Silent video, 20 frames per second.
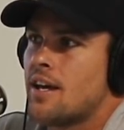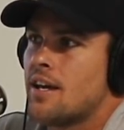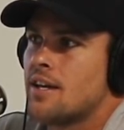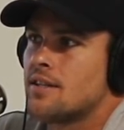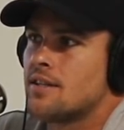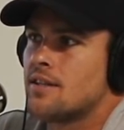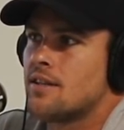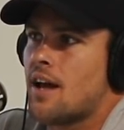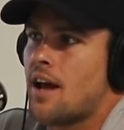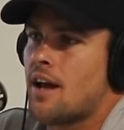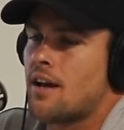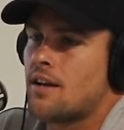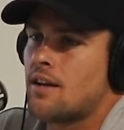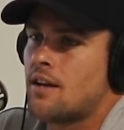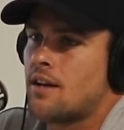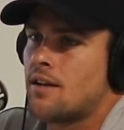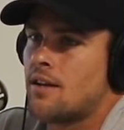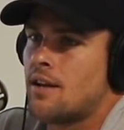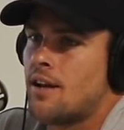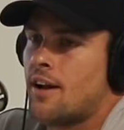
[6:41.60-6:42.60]
Yeah, he is. And,
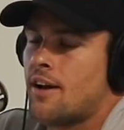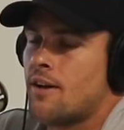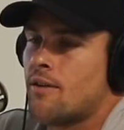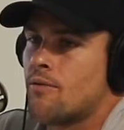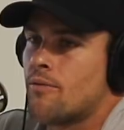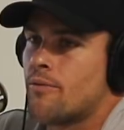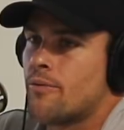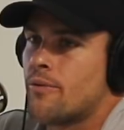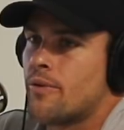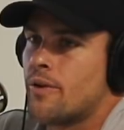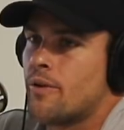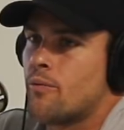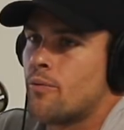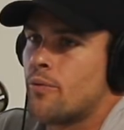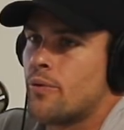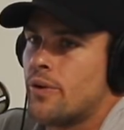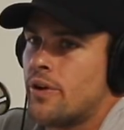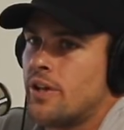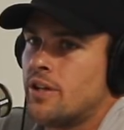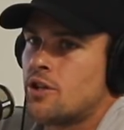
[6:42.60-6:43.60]

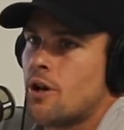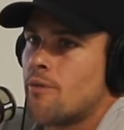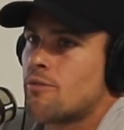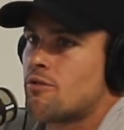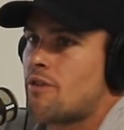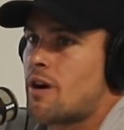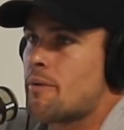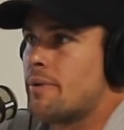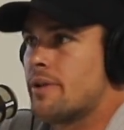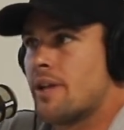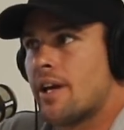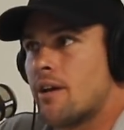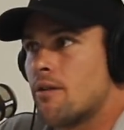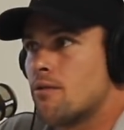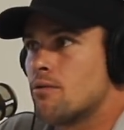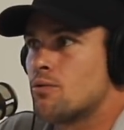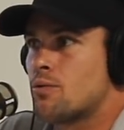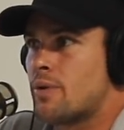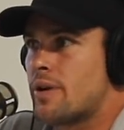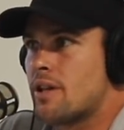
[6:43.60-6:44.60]
in terms of rugby league, he
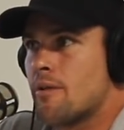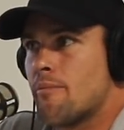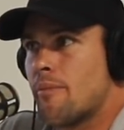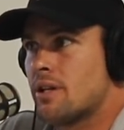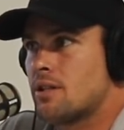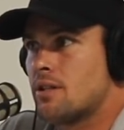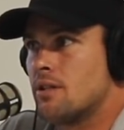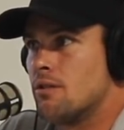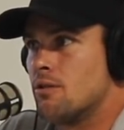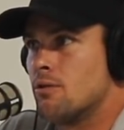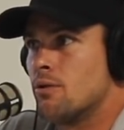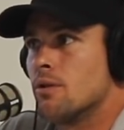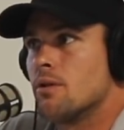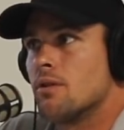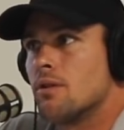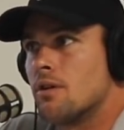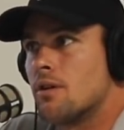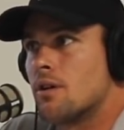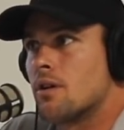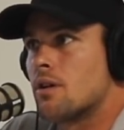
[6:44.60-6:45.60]
was one of the best to do
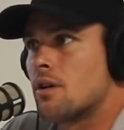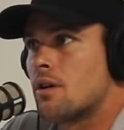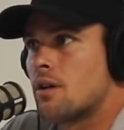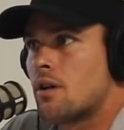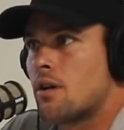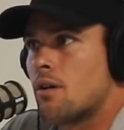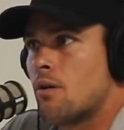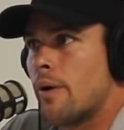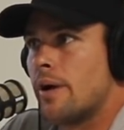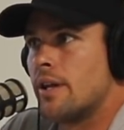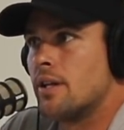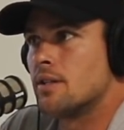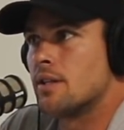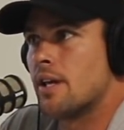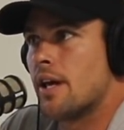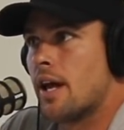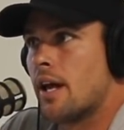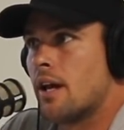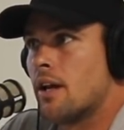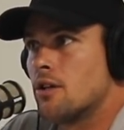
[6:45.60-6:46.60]
it, like
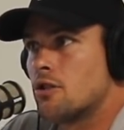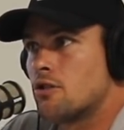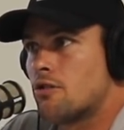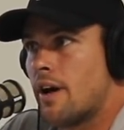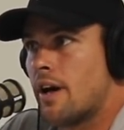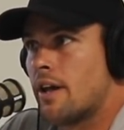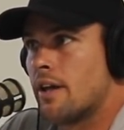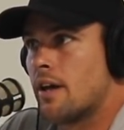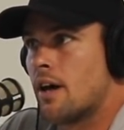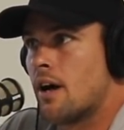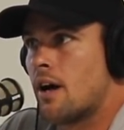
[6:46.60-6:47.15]
Queensland, Australia.